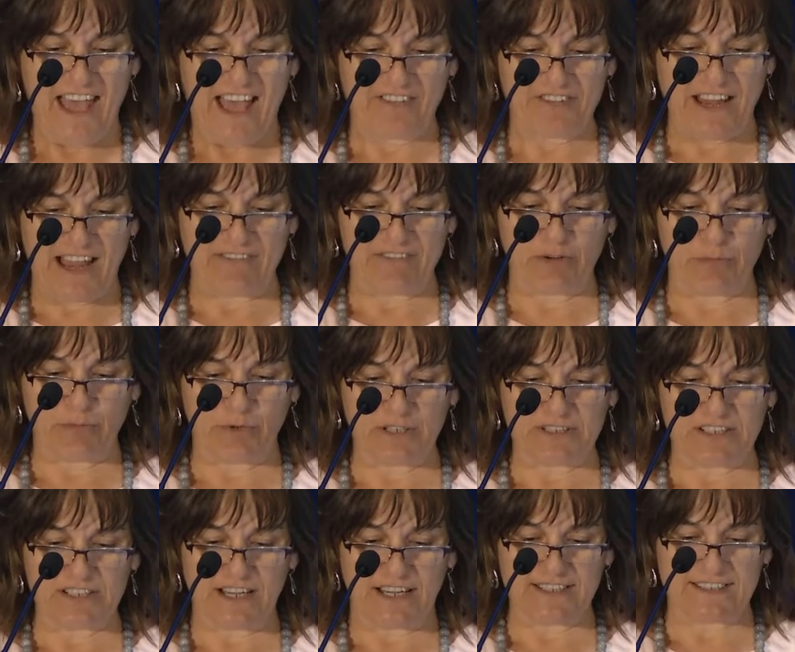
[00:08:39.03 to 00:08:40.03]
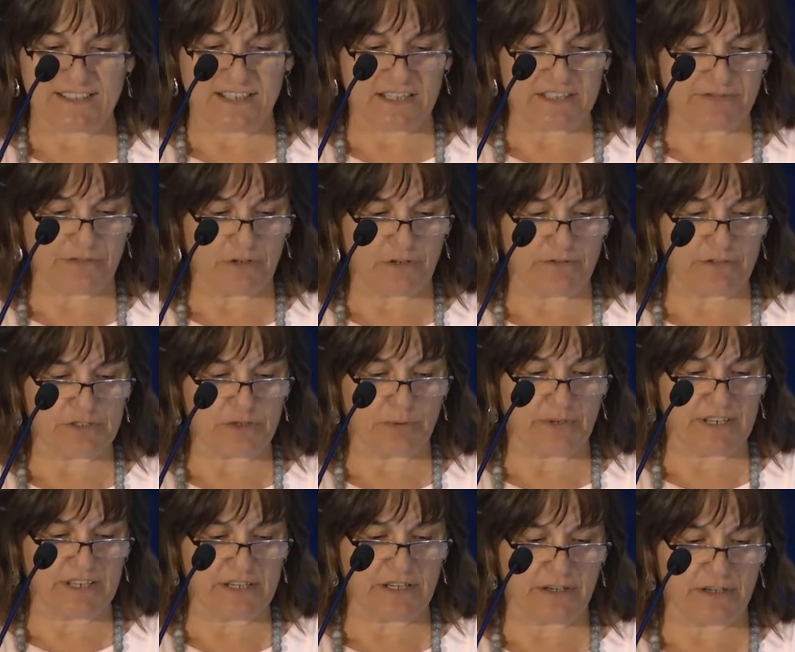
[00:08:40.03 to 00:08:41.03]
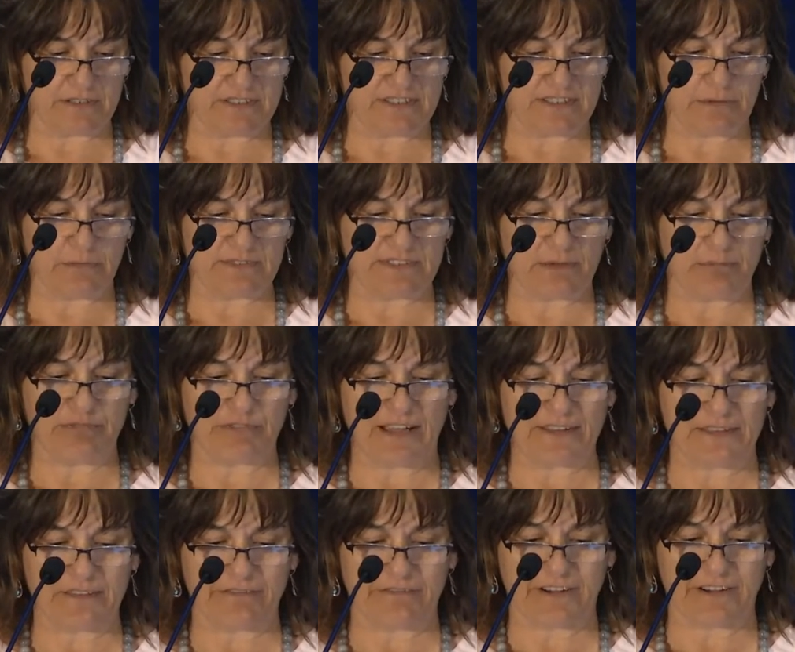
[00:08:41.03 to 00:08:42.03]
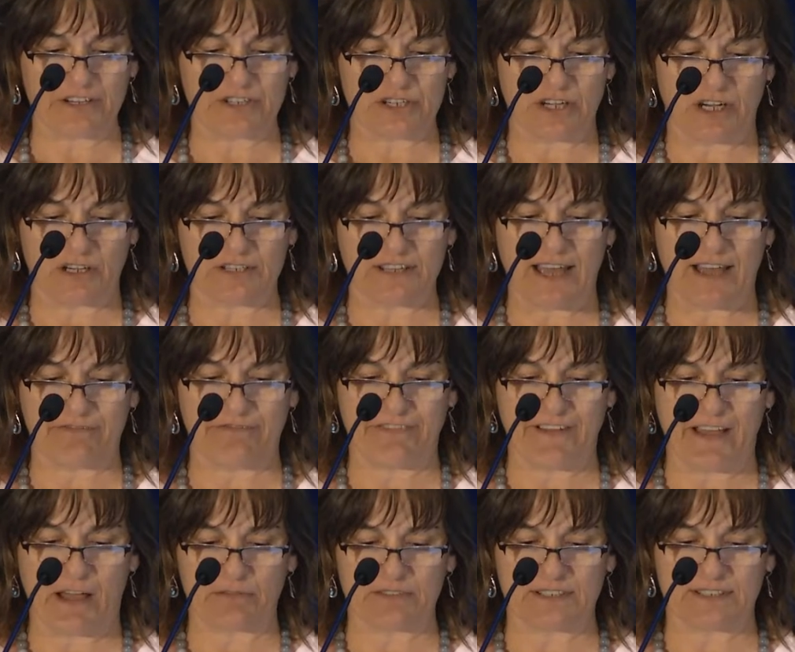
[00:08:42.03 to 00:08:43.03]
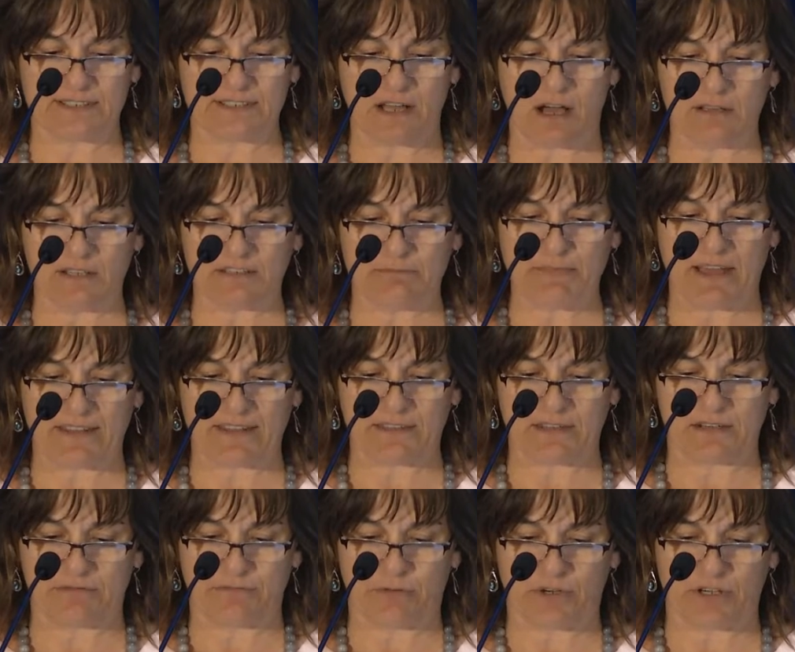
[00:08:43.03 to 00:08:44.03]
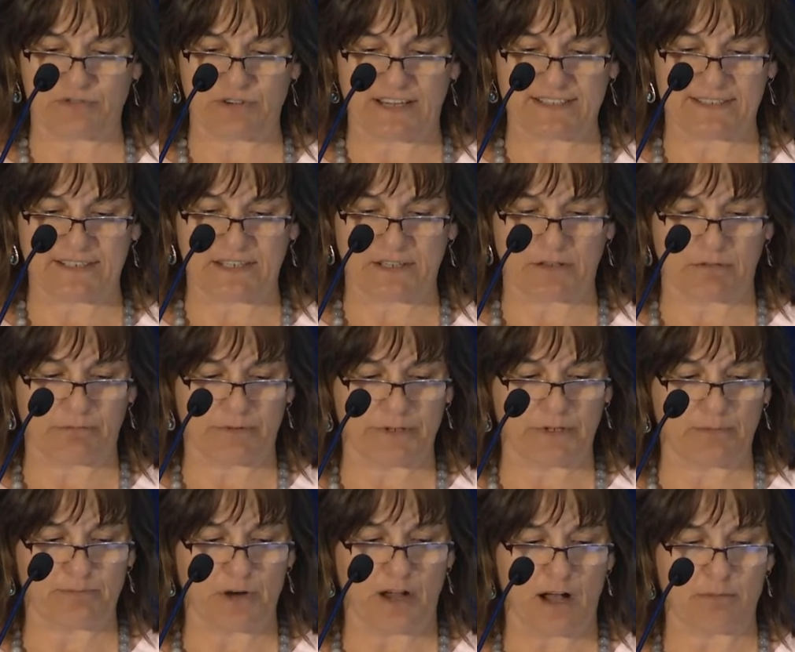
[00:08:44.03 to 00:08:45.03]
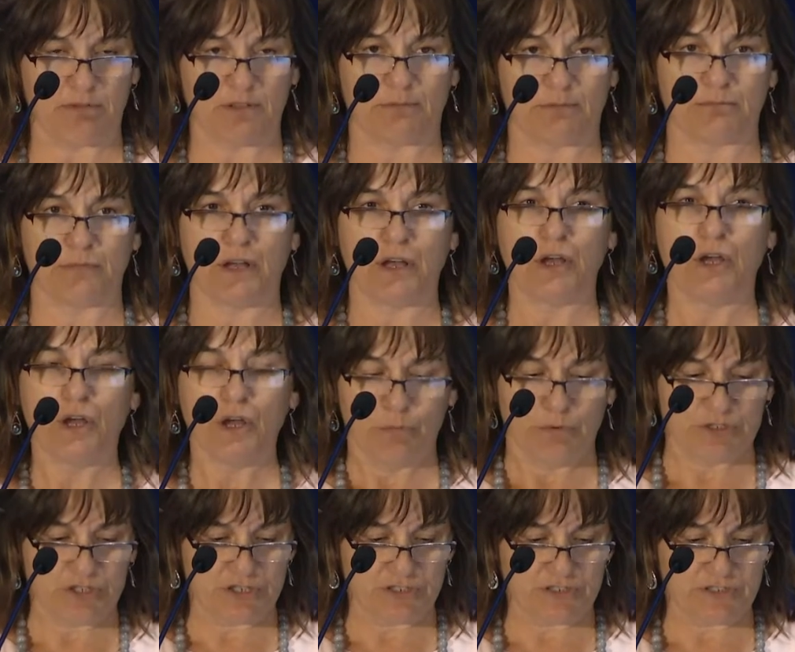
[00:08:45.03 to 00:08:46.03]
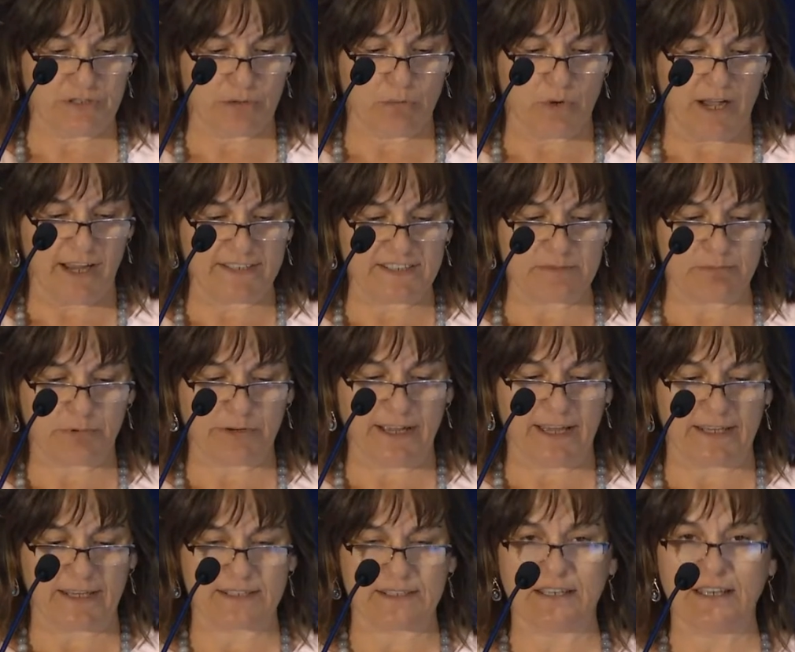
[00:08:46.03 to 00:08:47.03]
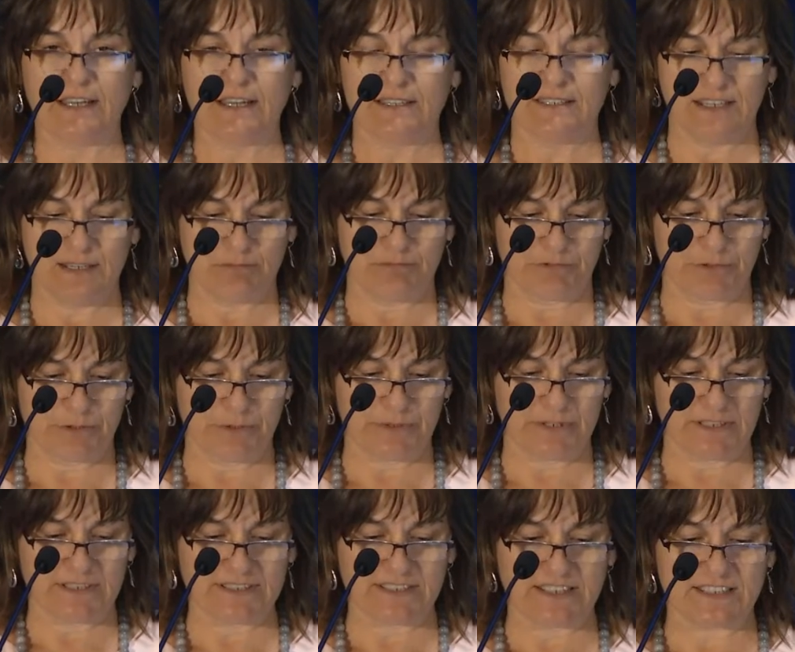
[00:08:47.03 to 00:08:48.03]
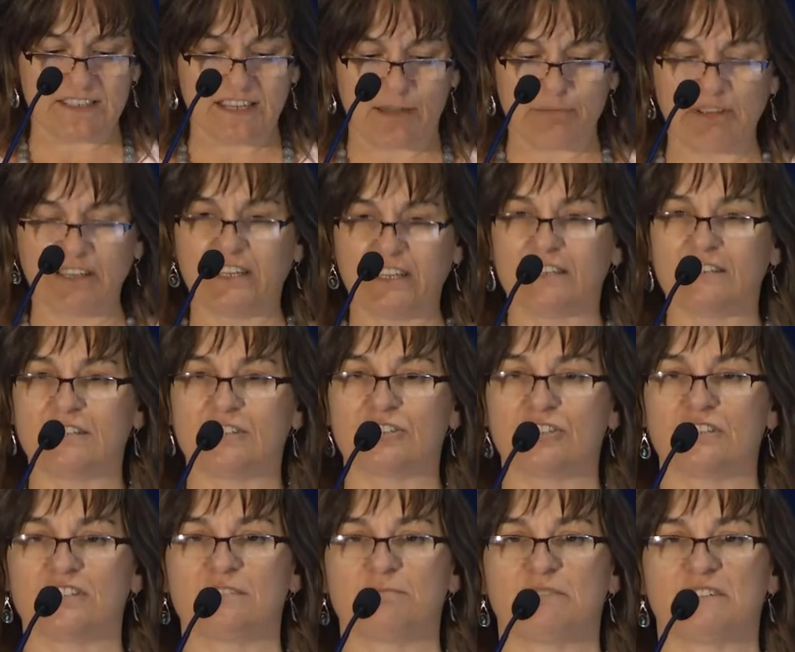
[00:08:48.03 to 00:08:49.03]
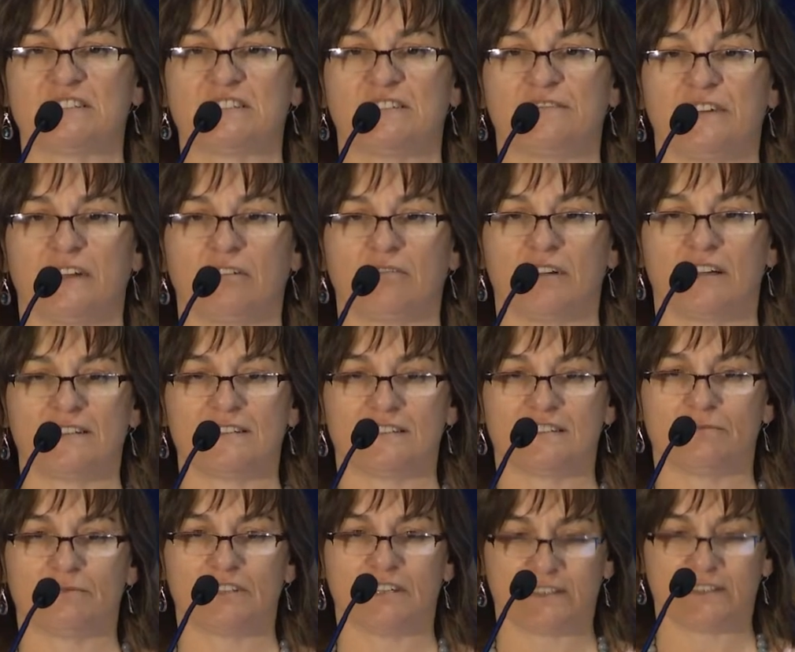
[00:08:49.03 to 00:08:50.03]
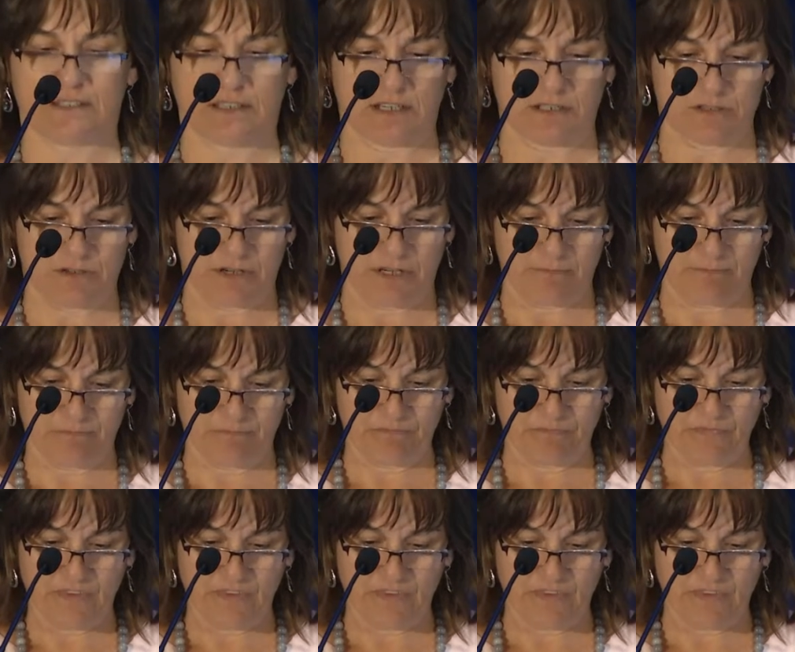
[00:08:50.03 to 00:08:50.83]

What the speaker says: After having worked in ICS for over 20 years, it was a breath of fresh air to have found a solid method for addressing the real problem, which is the widespread, deep-rooted, systemic Indigenous-specific racism in this country.